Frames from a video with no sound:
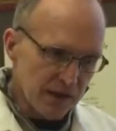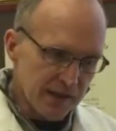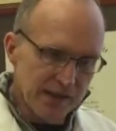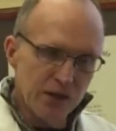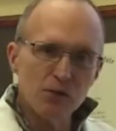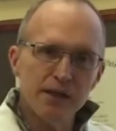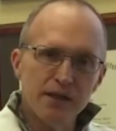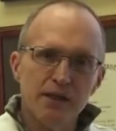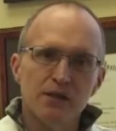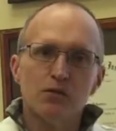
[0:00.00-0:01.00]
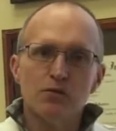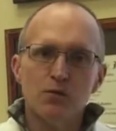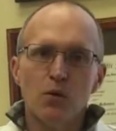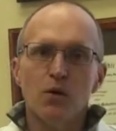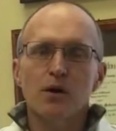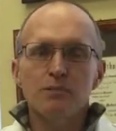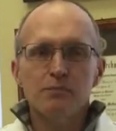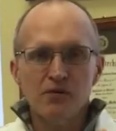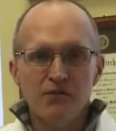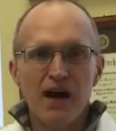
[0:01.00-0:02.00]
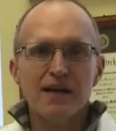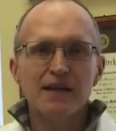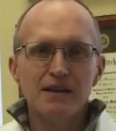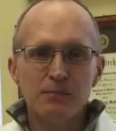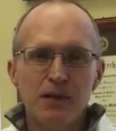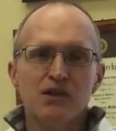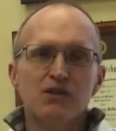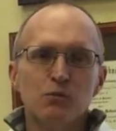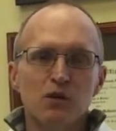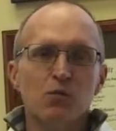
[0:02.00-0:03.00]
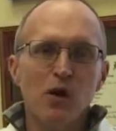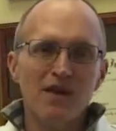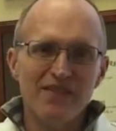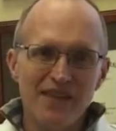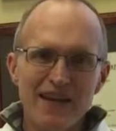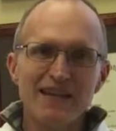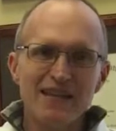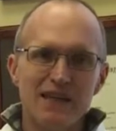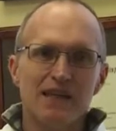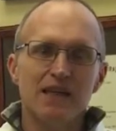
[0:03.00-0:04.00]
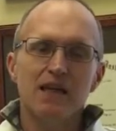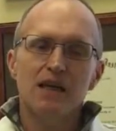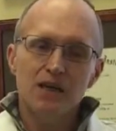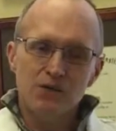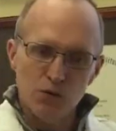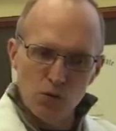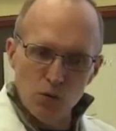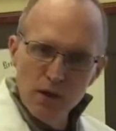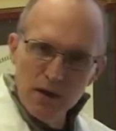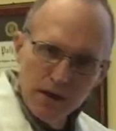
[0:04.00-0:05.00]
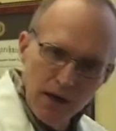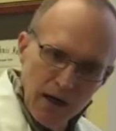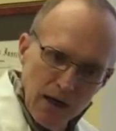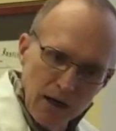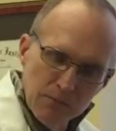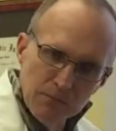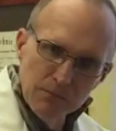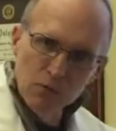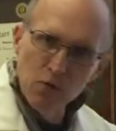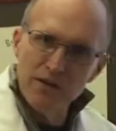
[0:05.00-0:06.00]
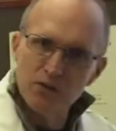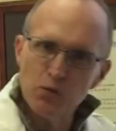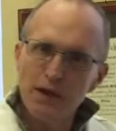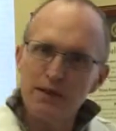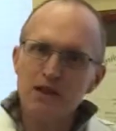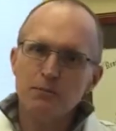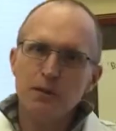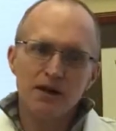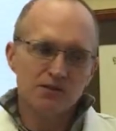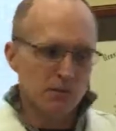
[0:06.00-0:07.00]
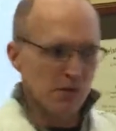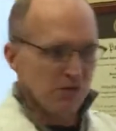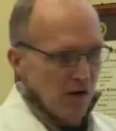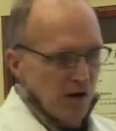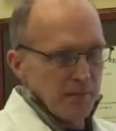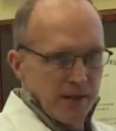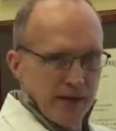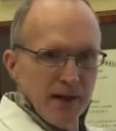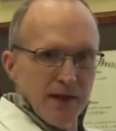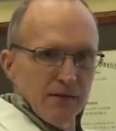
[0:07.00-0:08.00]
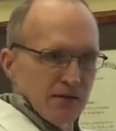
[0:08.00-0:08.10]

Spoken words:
geared here toward providing the patient with what they need to move as quickly as possible from, again,